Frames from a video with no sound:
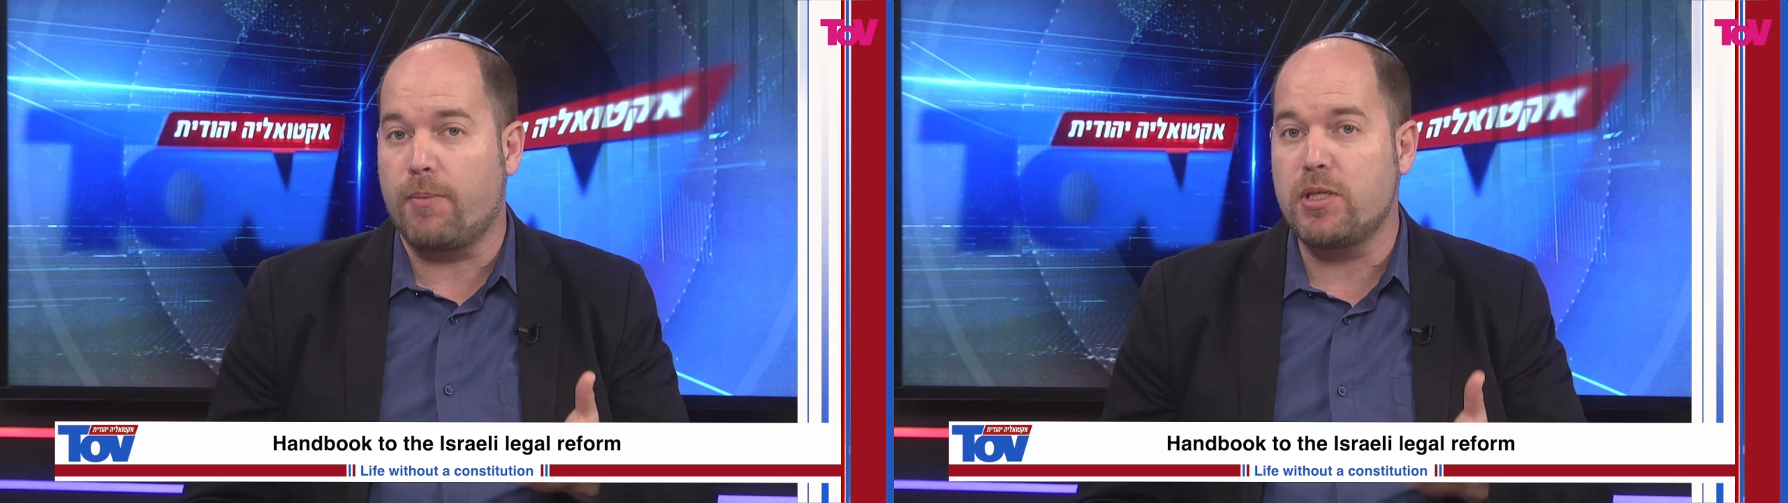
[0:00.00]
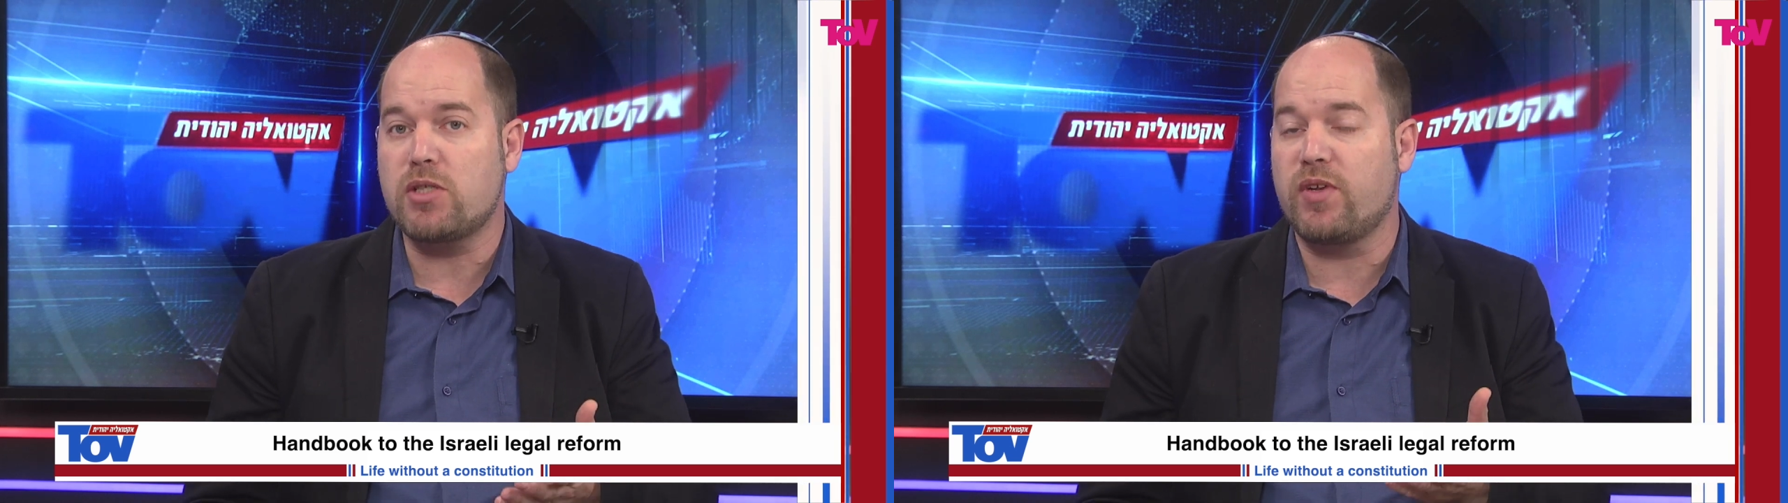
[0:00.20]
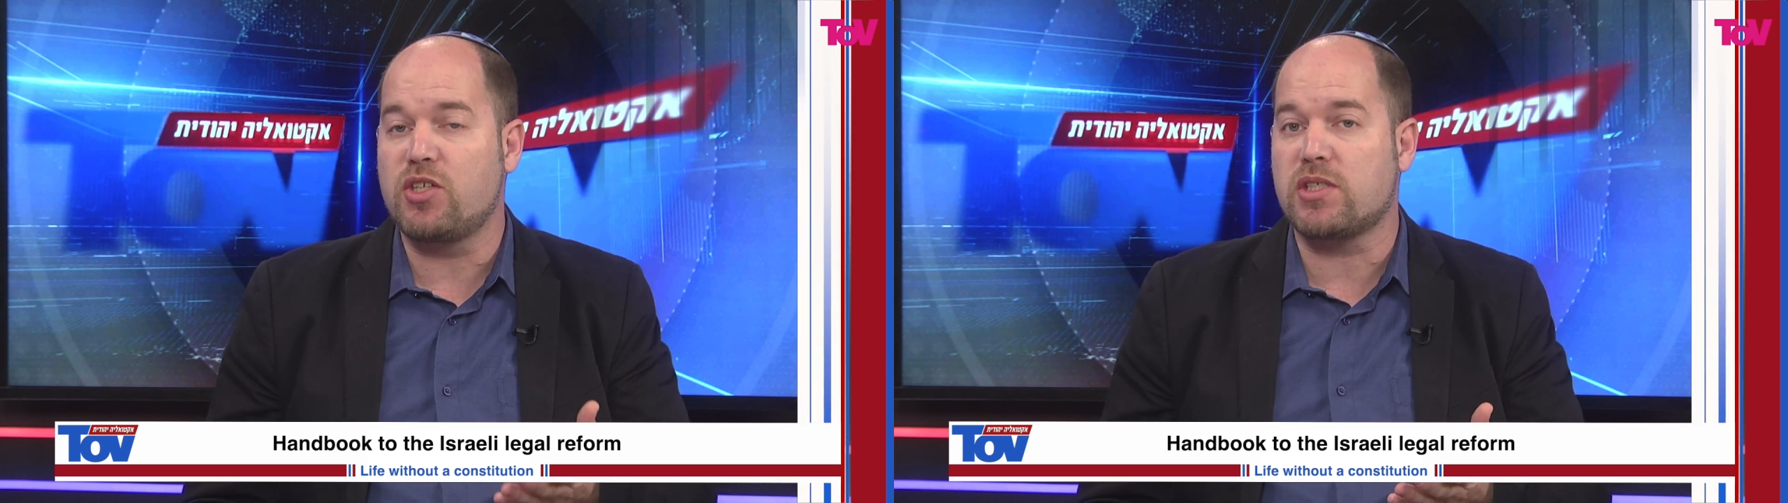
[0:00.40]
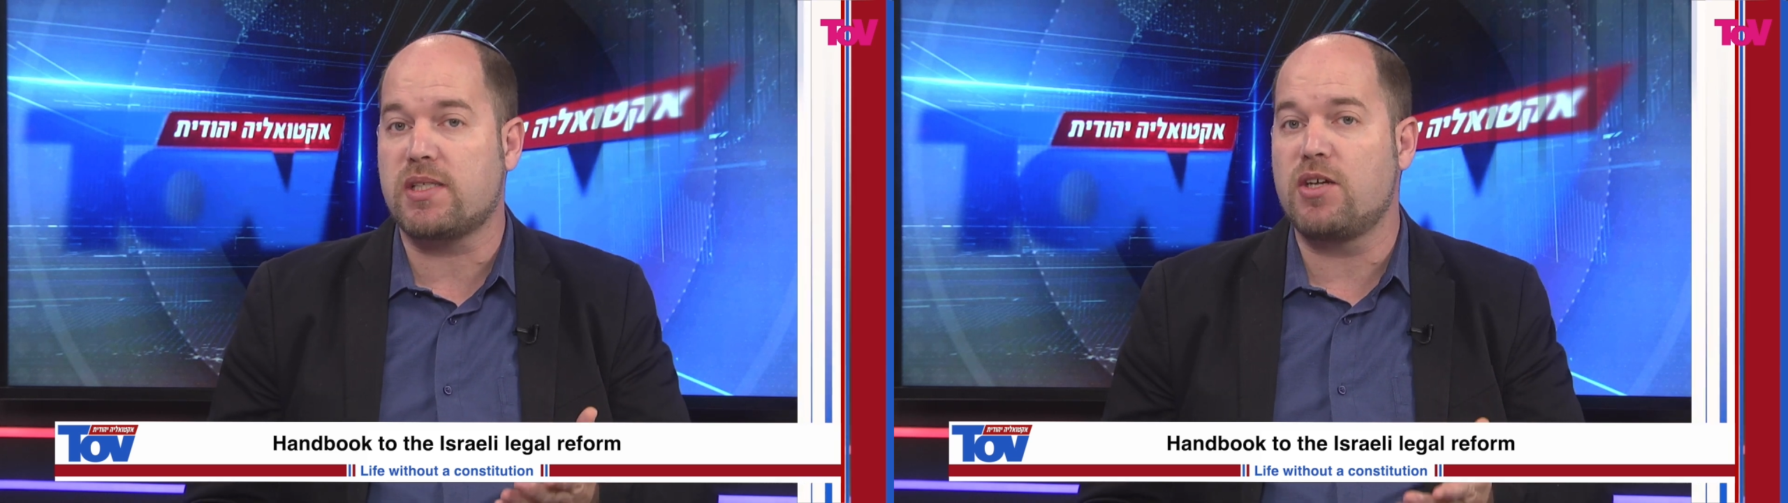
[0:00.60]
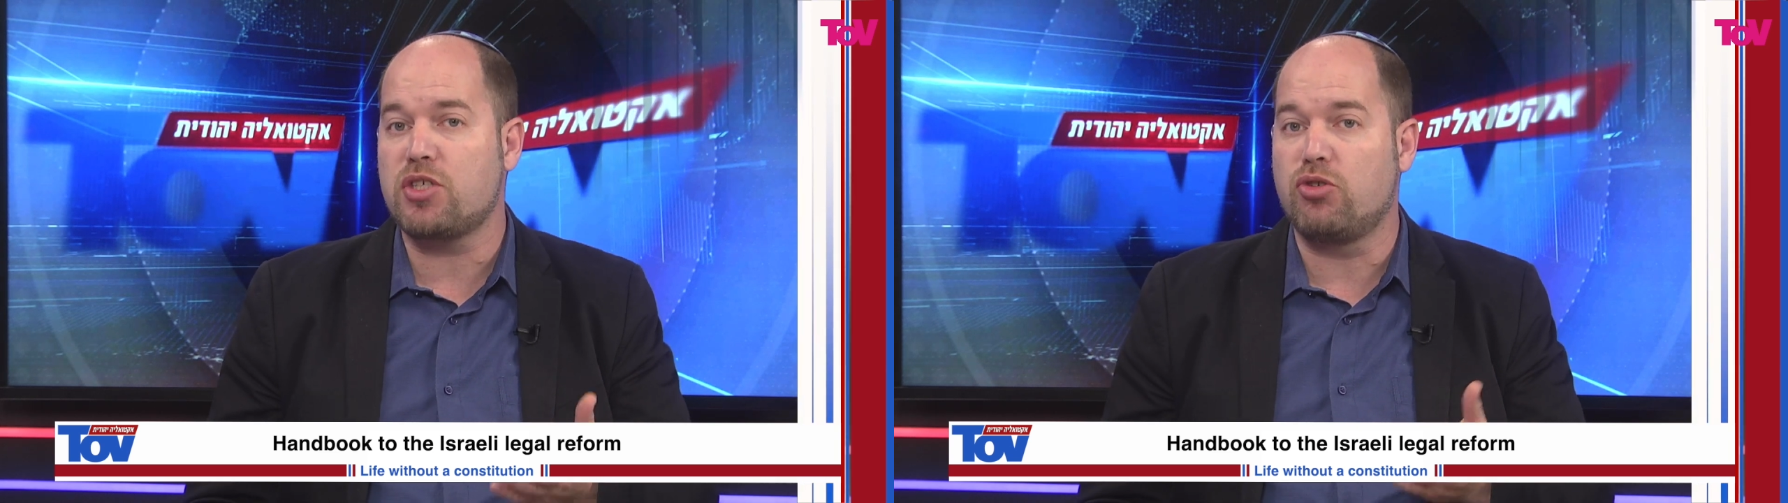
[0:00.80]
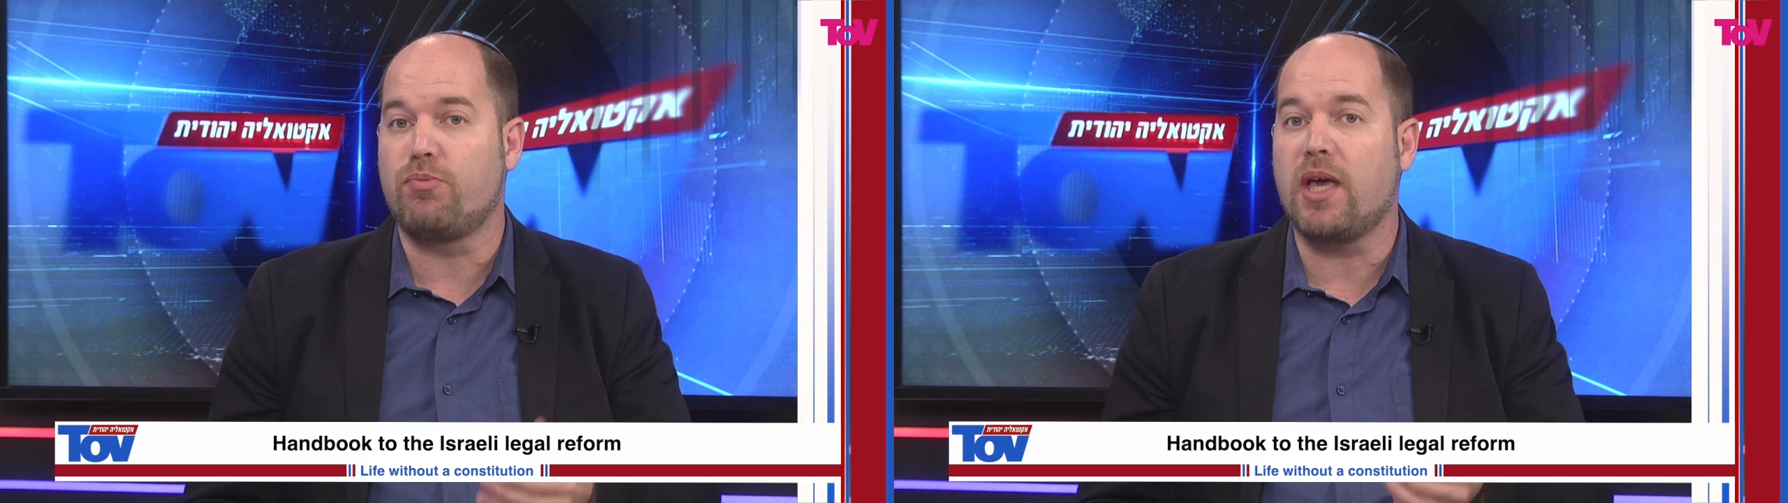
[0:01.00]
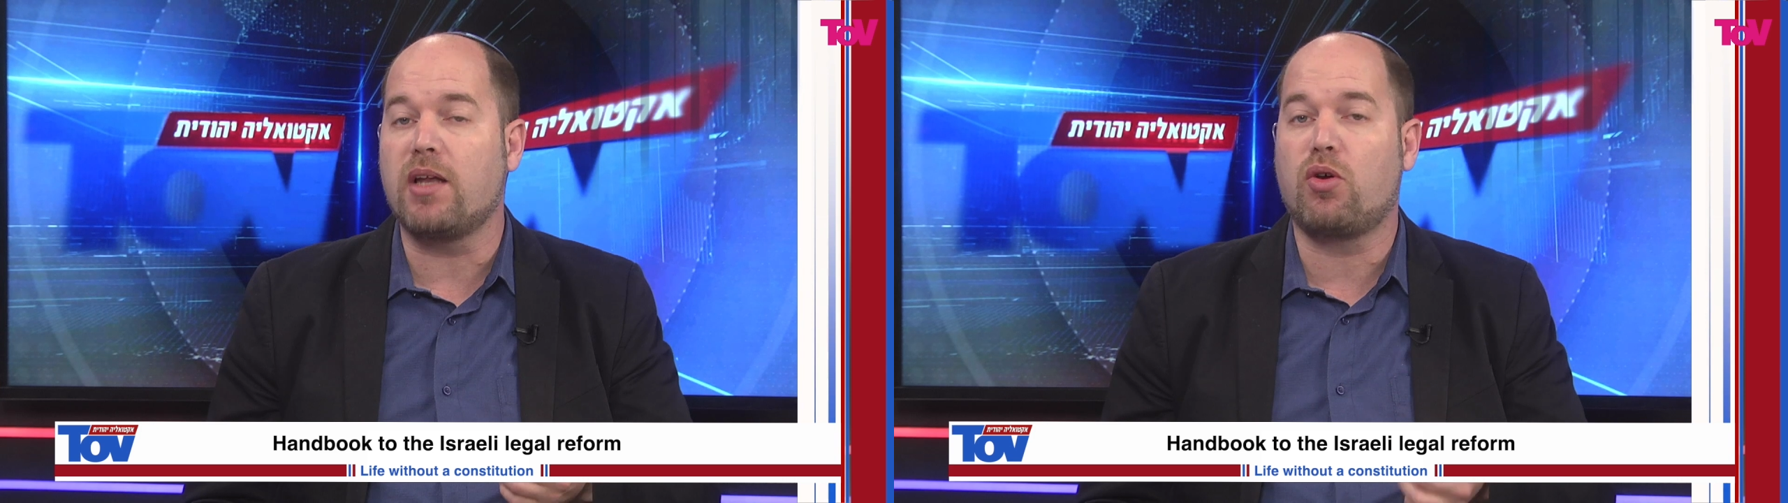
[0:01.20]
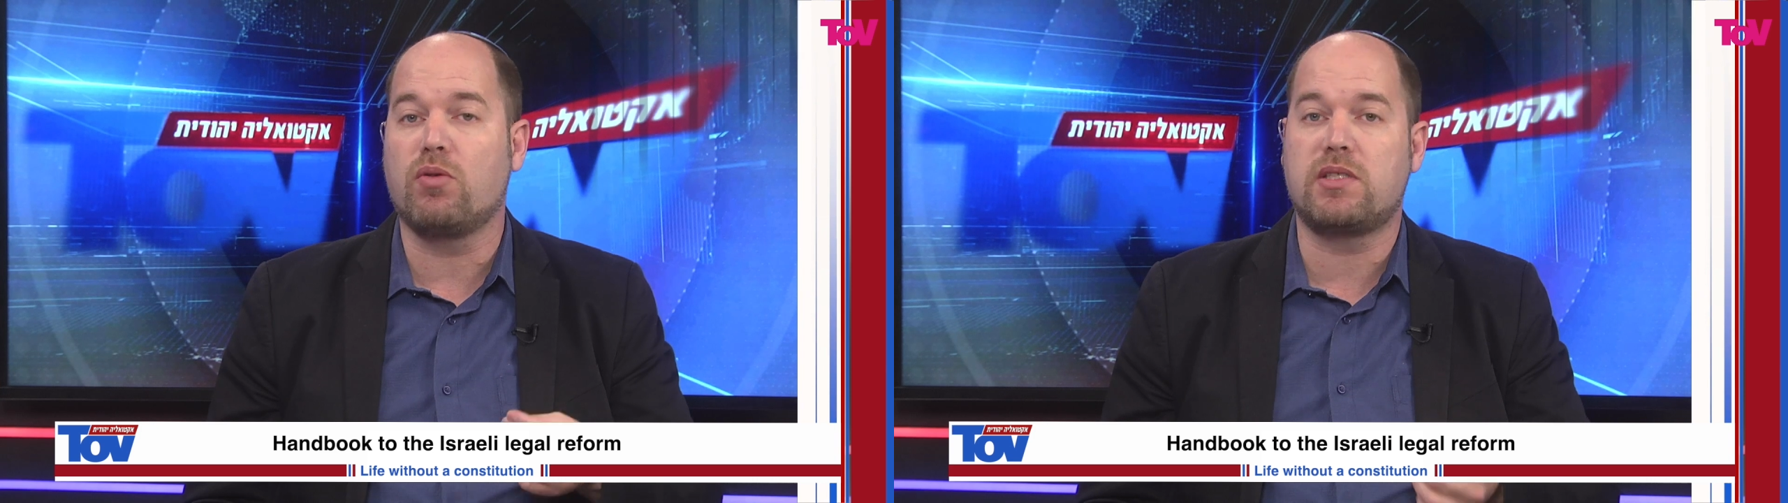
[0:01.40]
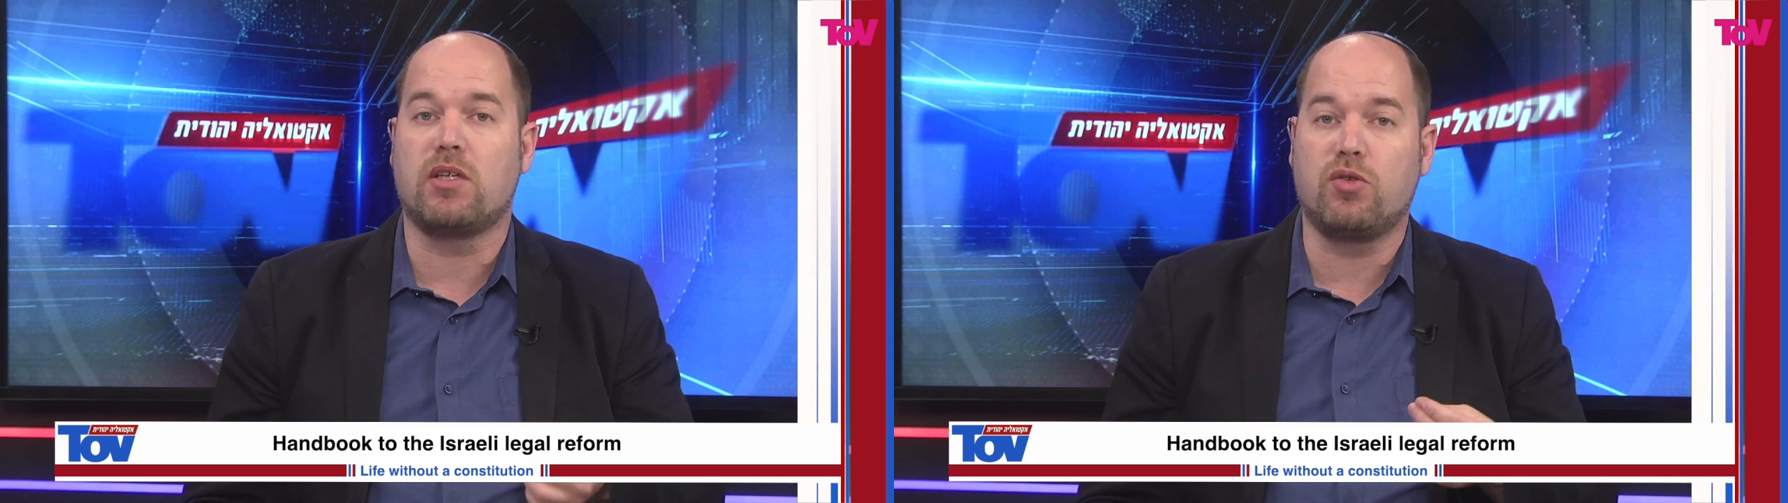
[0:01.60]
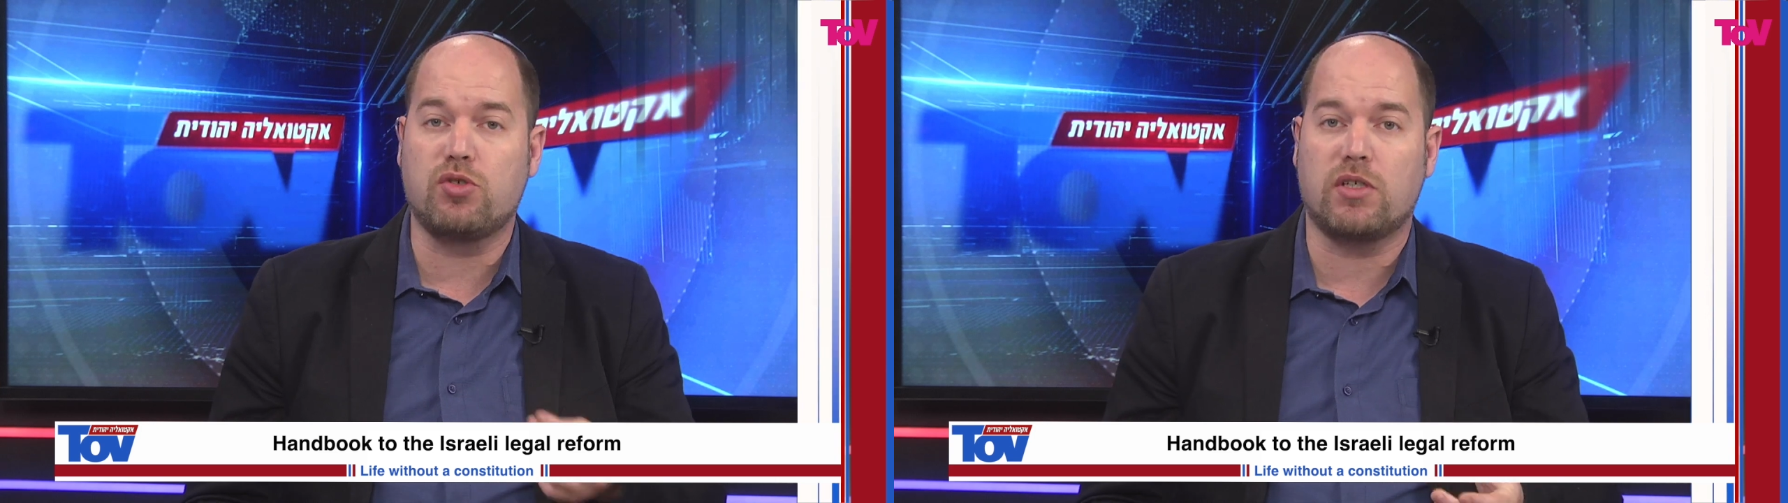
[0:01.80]
piece of legislation to be
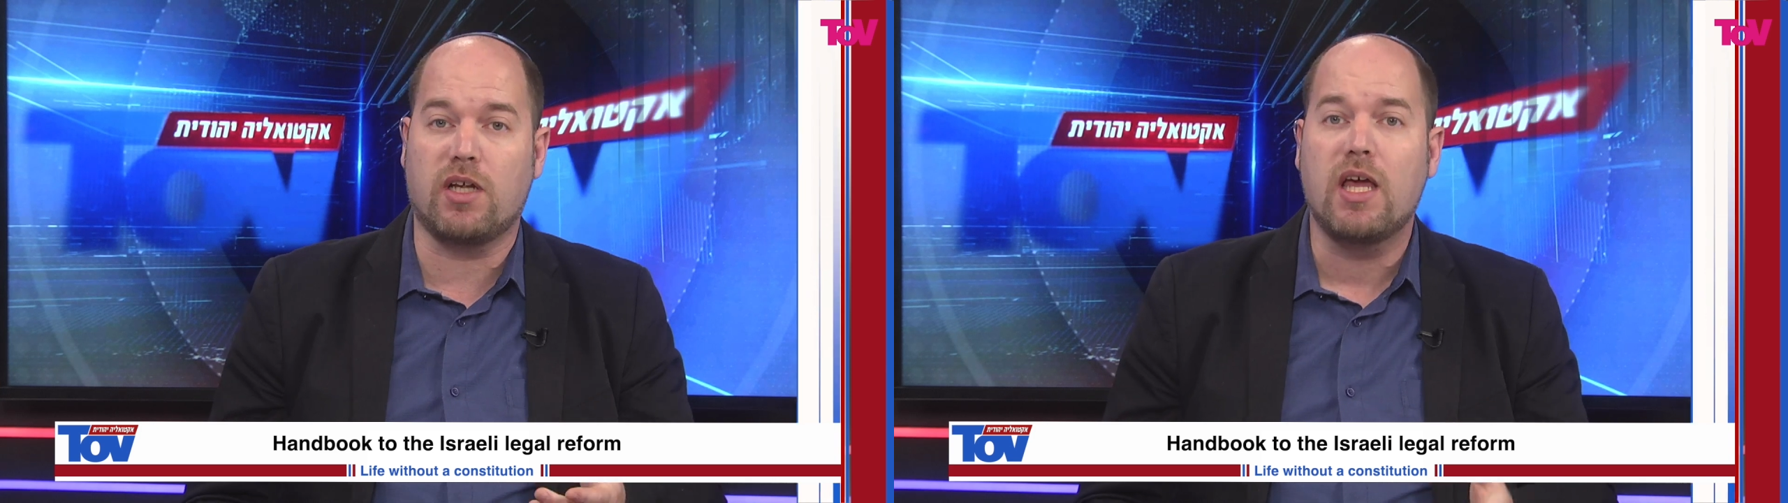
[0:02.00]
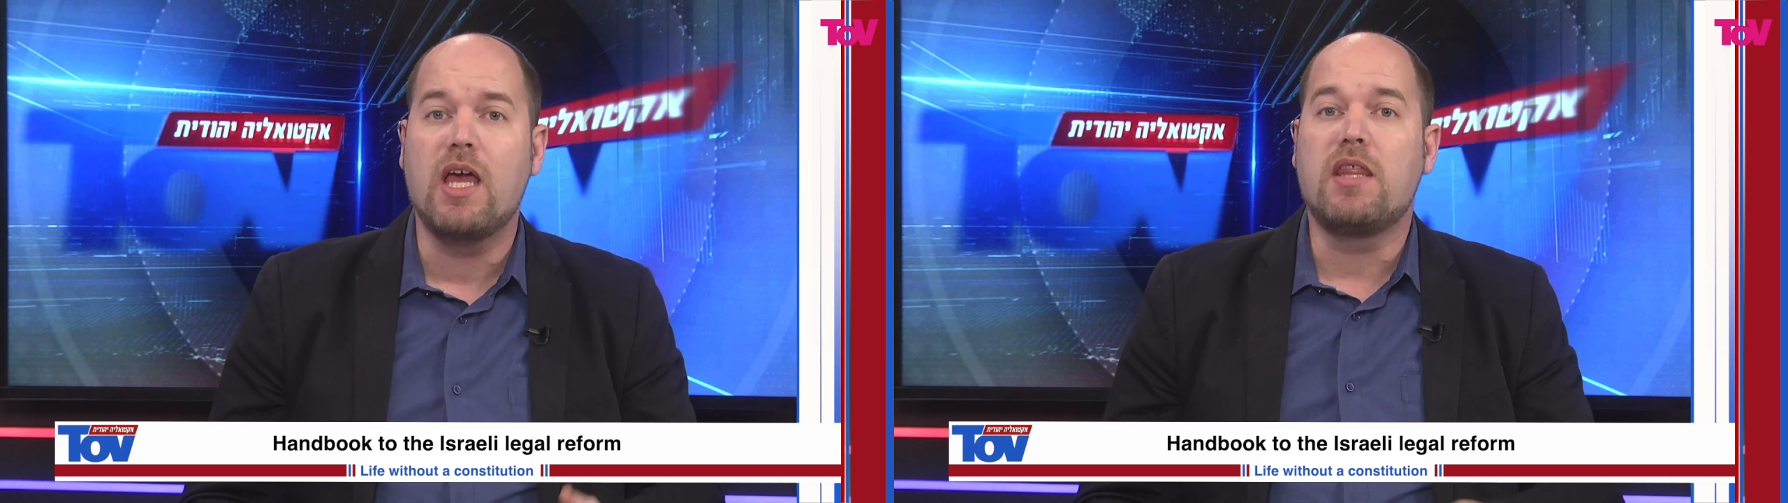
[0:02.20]
unconstitutional,